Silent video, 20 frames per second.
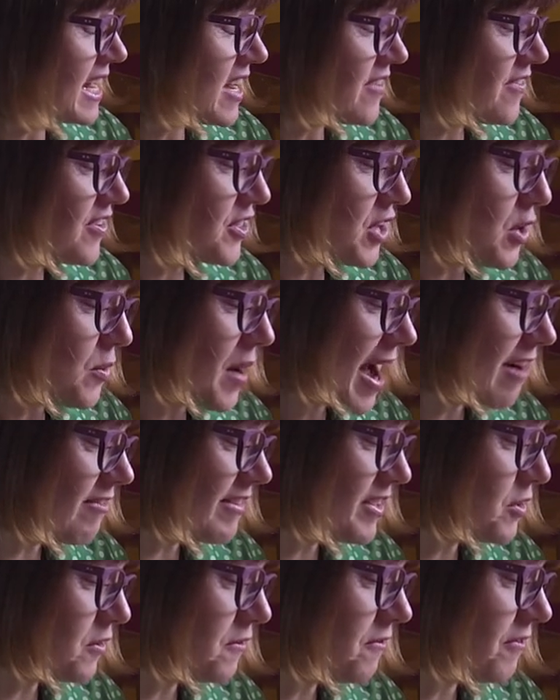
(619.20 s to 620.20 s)
even though
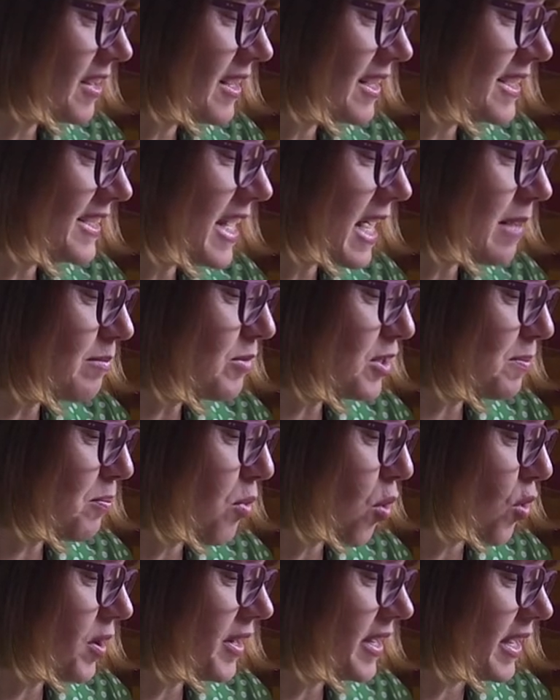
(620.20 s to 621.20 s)
Harry could feel his arm
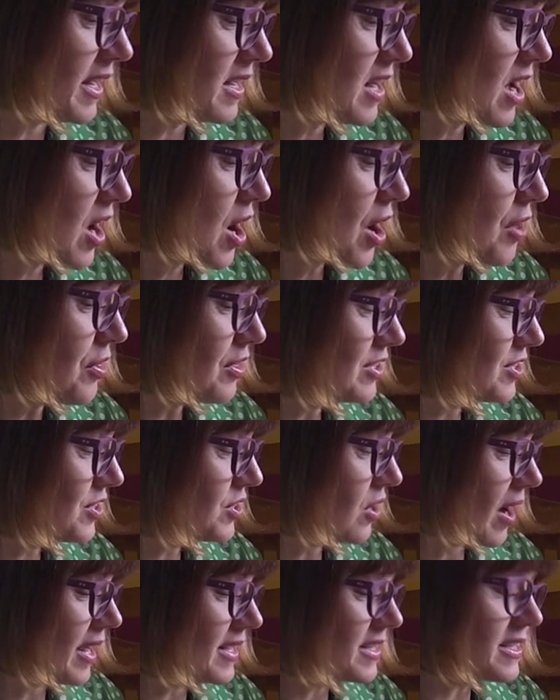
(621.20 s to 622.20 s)
supporting it, the
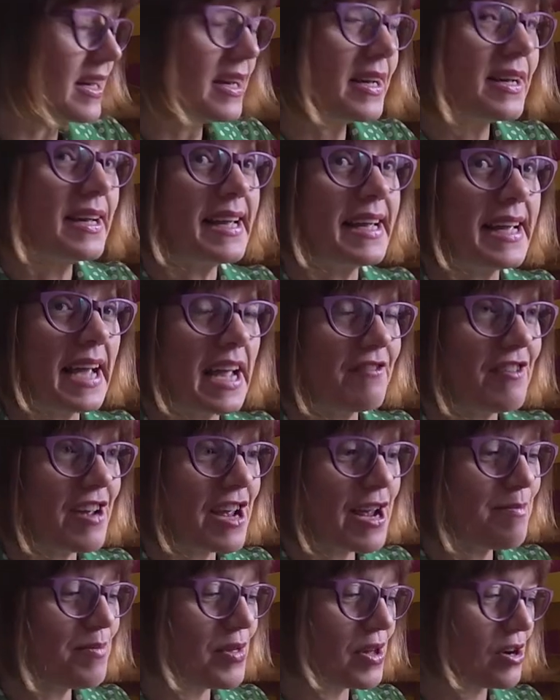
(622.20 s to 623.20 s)
sight gave
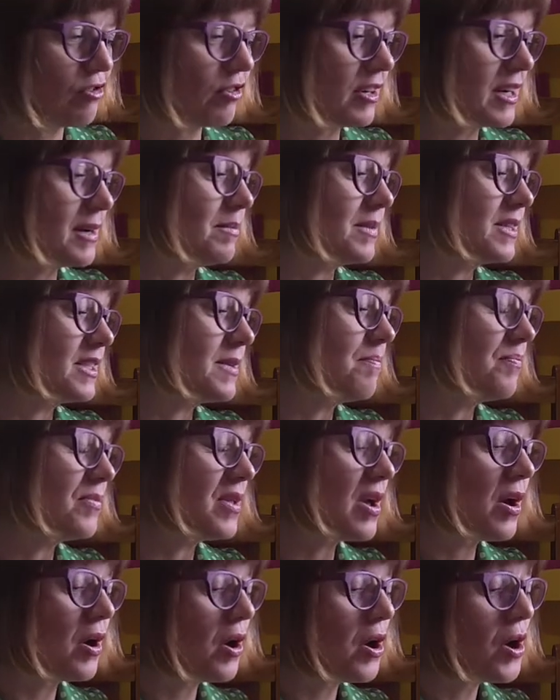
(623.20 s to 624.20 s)
him the creeps.
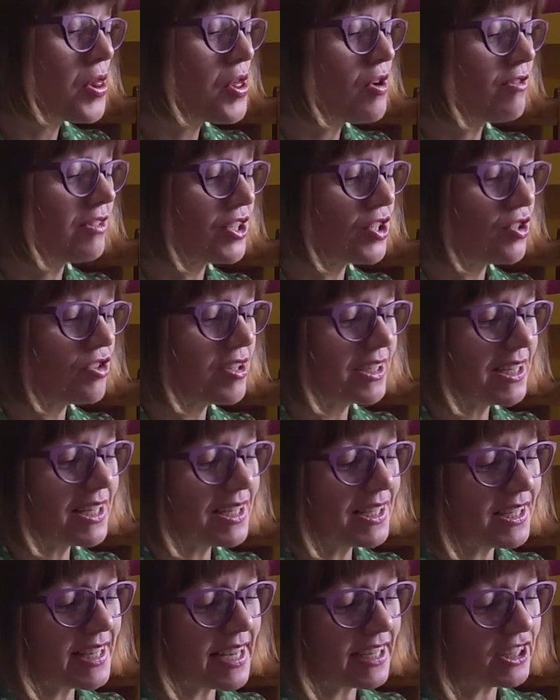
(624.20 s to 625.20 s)
The restricted
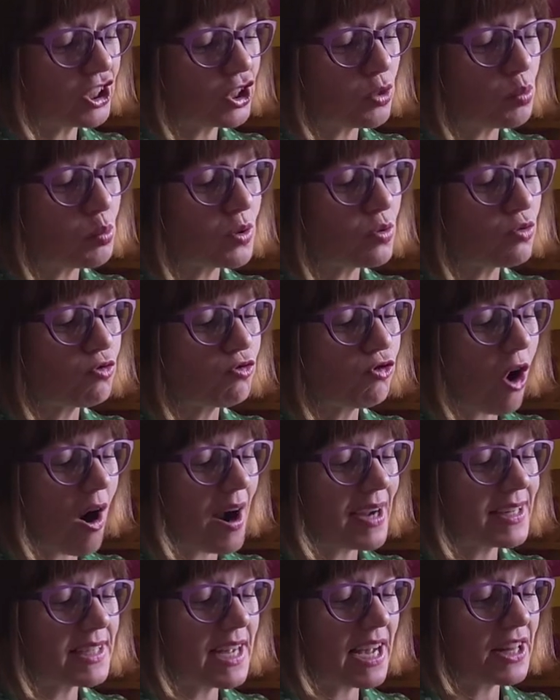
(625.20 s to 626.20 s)
section was
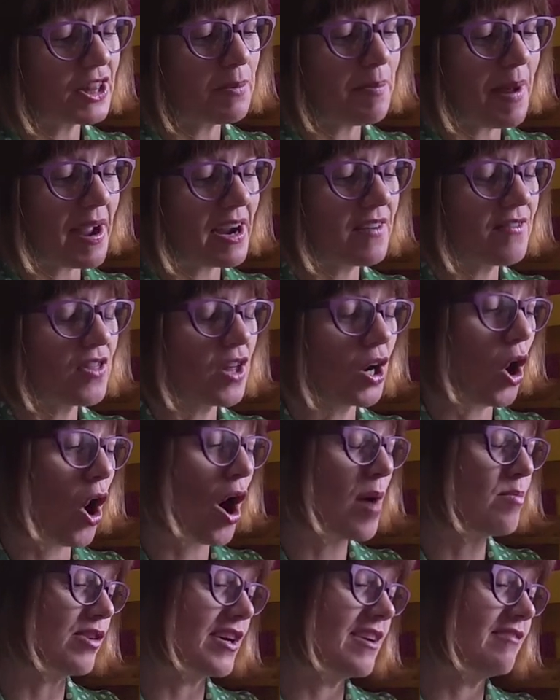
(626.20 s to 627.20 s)
right at the back of the
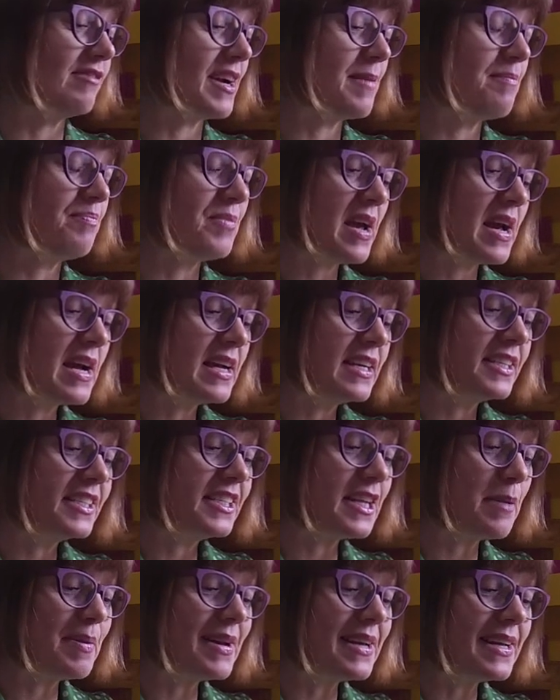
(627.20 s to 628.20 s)
library.
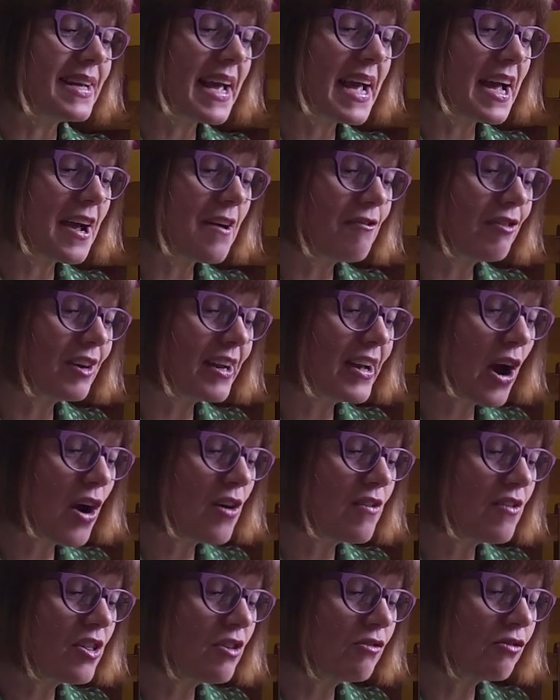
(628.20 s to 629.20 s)
Stepping carefully
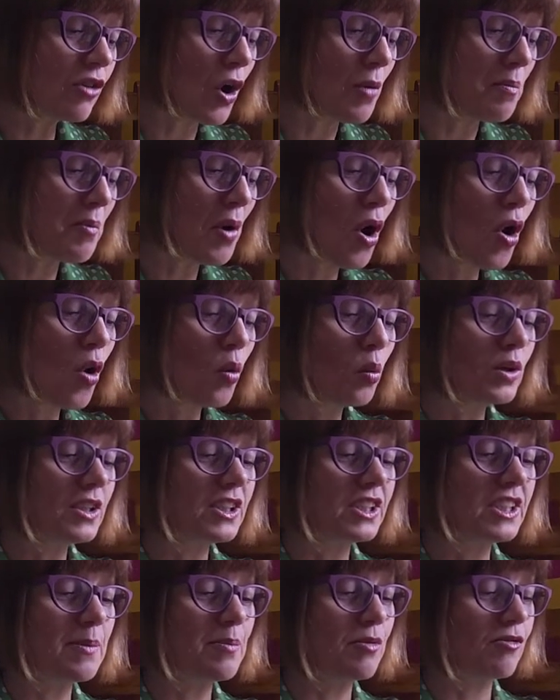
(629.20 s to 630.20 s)
over the rope which
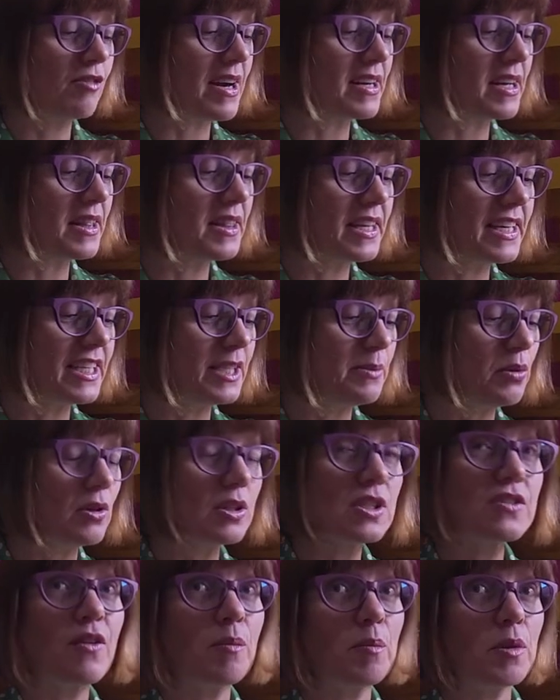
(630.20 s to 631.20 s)
separated these
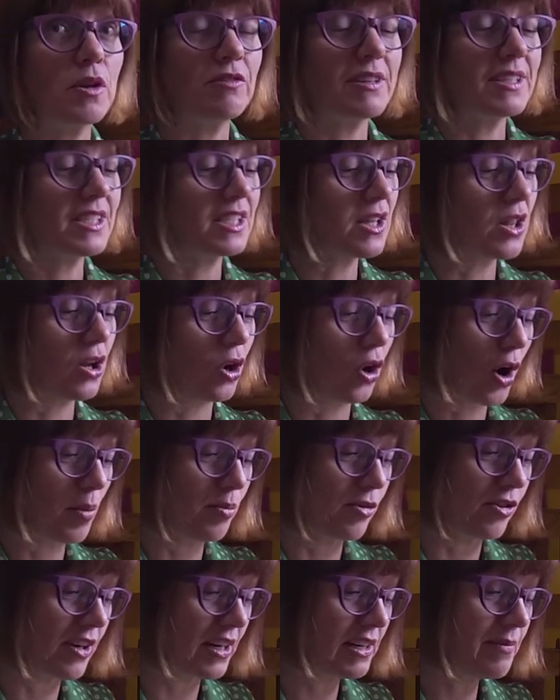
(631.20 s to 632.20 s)
books from the rest of the
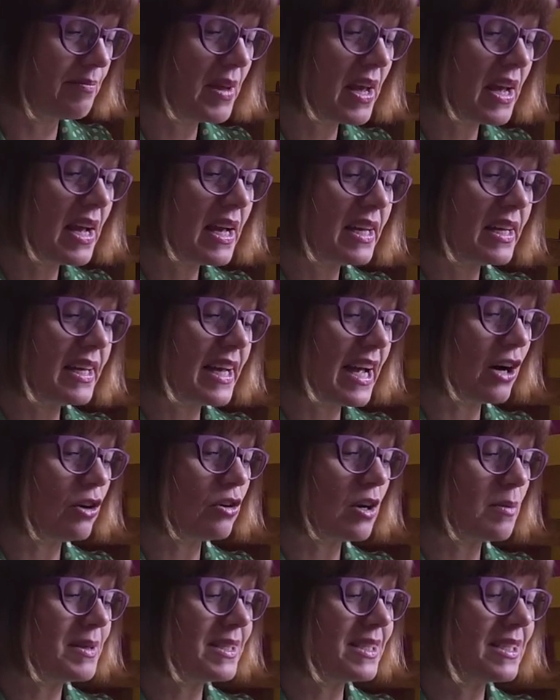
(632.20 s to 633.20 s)
library, he held
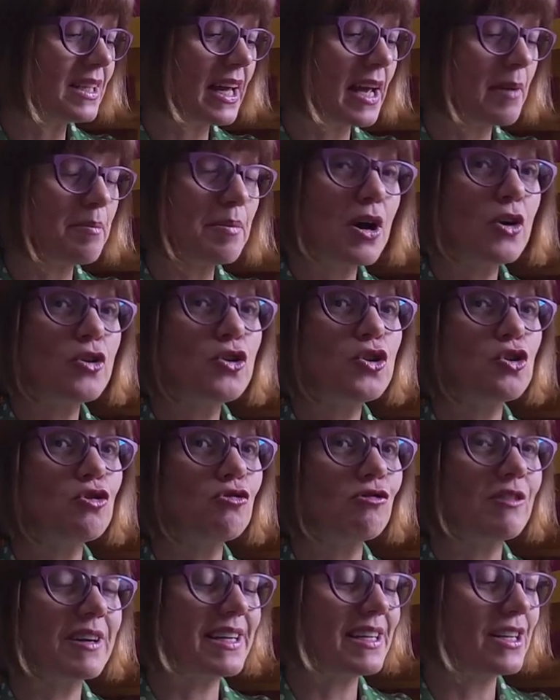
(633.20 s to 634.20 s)
up his lamp to
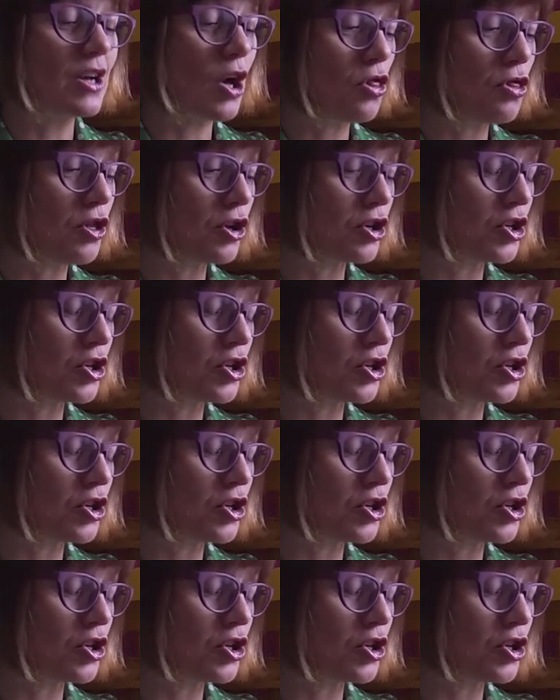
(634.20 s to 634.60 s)
read the